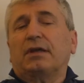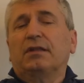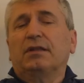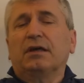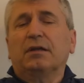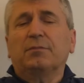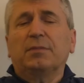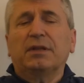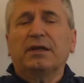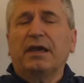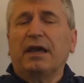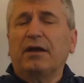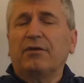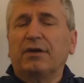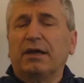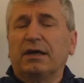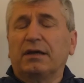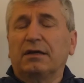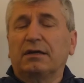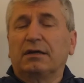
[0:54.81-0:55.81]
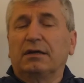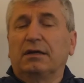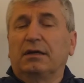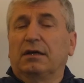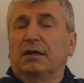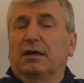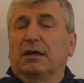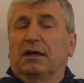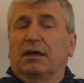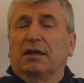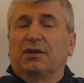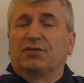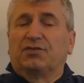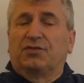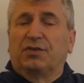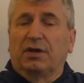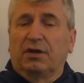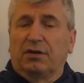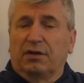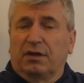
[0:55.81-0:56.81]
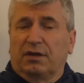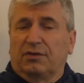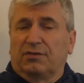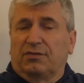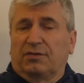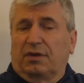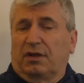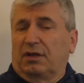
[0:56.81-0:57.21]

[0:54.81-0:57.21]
that Bulgaria is serious